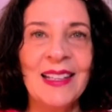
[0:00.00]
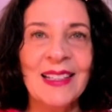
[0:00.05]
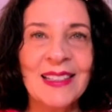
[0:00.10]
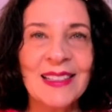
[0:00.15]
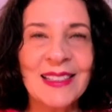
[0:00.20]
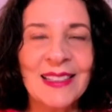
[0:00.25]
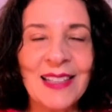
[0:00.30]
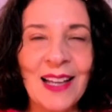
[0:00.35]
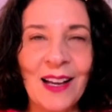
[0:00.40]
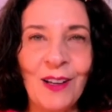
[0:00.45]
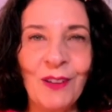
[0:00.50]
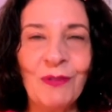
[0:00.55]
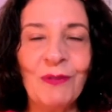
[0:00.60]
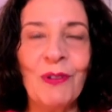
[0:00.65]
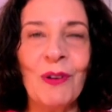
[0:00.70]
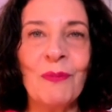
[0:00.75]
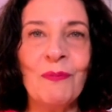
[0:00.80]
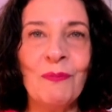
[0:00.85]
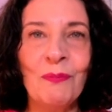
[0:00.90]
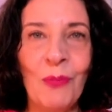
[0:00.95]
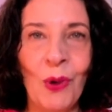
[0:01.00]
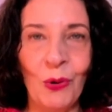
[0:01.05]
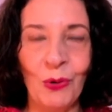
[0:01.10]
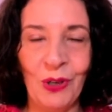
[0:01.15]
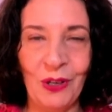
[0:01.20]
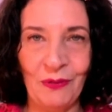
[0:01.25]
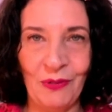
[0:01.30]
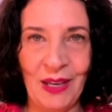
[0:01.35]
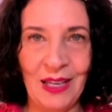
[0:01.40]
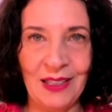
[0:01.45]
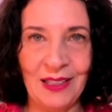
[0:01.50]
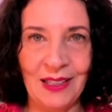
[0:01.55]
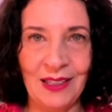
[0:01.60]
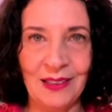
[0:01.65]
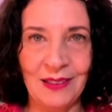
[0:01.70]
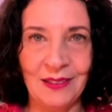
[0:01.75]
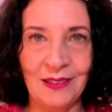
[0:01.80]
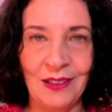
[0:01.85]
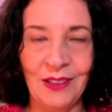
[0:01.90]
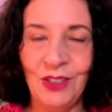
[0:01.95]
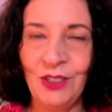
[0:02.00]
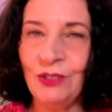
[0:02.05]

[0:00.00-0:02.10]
self-motivating.